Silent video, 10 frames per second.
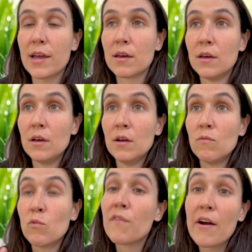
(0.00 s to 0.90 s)
Like,
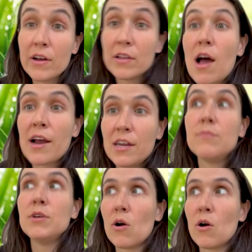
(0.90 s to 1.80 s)
we're very lucky
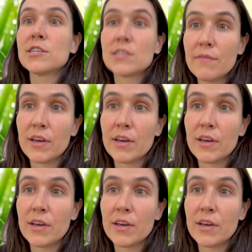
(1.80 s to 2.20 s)
to be artists